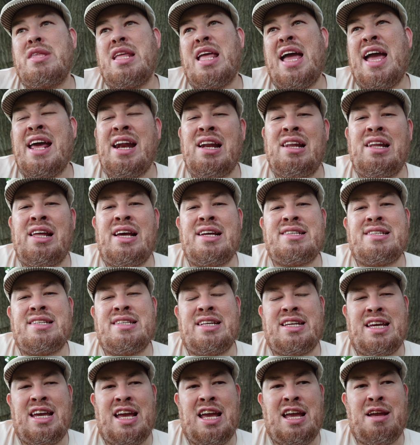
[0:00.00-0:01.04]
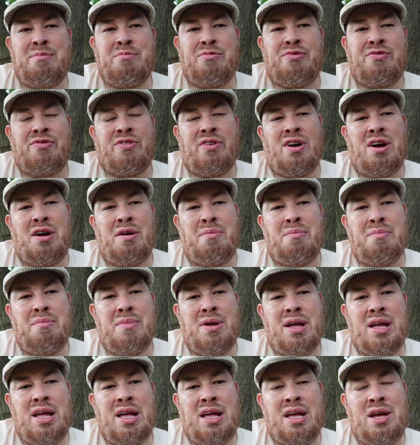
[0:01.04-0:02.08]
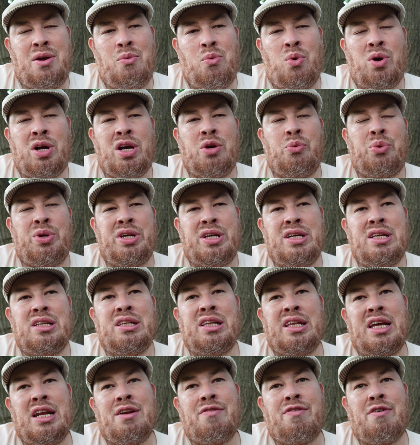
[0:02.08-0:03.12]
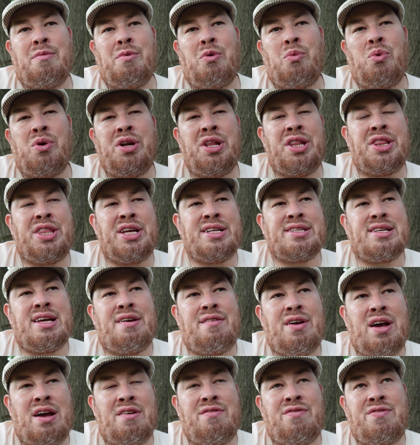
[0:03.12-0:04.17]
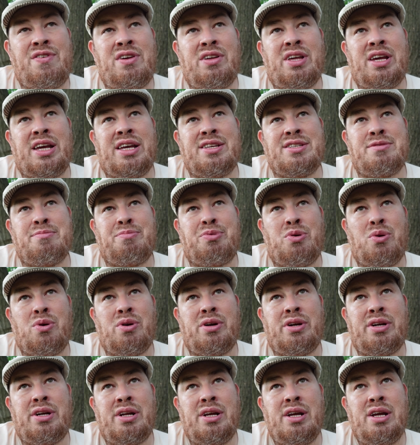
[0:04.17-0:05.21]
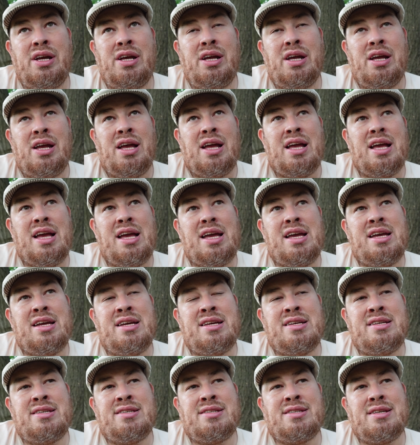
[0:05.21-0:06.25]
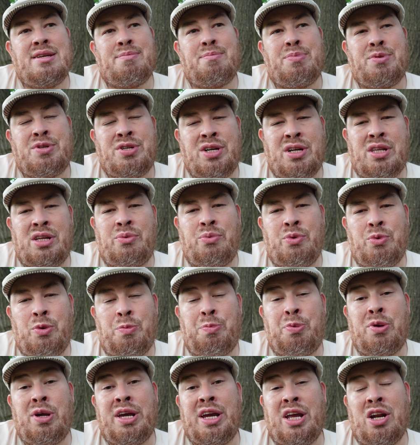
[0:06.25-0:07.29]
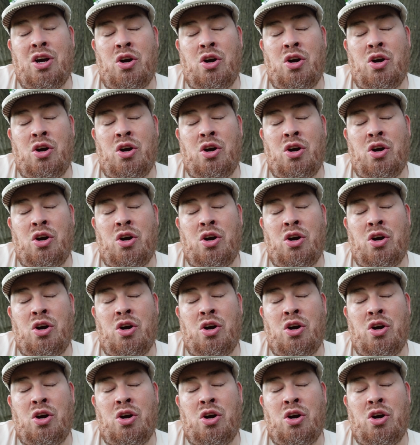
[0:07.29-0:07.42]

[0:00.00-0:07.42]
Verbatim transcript: analyzing the game from a what can we glean from it. One of the things I, I feel like is important is particularly when we're playing an